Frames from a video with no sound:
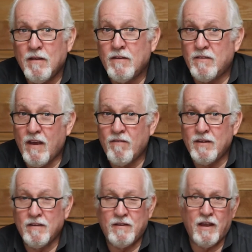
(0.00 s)

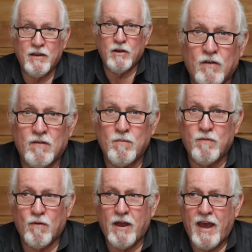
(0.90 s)
7 to 10 years
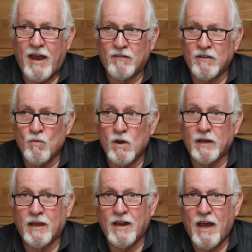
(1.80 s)
before I actually
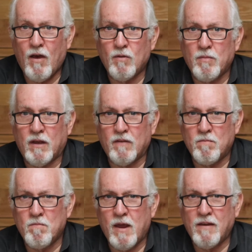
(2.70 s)
want to get out, because
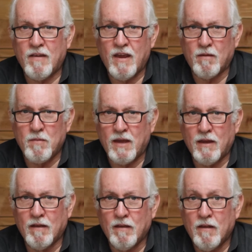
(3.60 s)
it may take
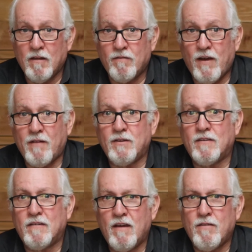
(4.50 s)
me 5 to
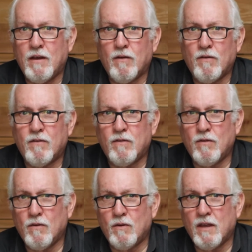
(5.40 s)
7 years
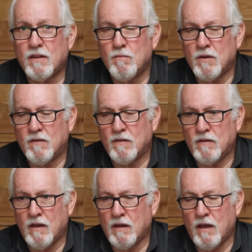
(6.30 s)
to get the
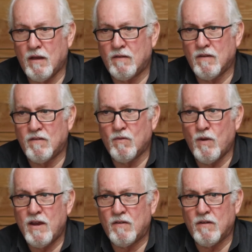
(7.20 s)
business in a
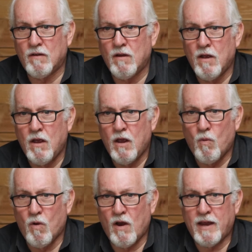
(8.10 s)
situation
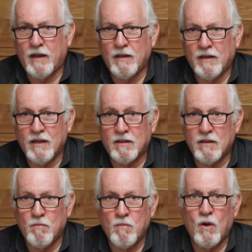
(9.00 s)
where I can
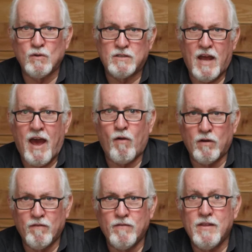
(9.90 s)
get the most
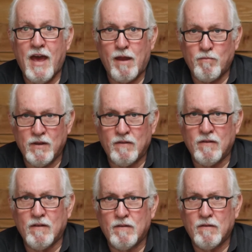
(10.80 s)
out of that
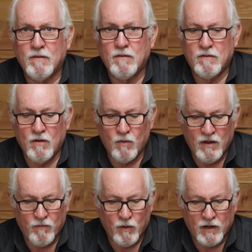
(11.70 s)
business. So
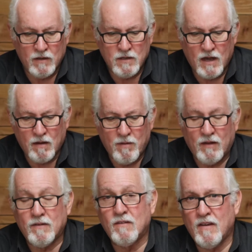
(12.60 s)
if we're going to talk
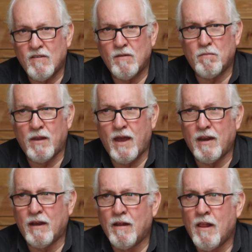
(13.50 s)
about succession planning,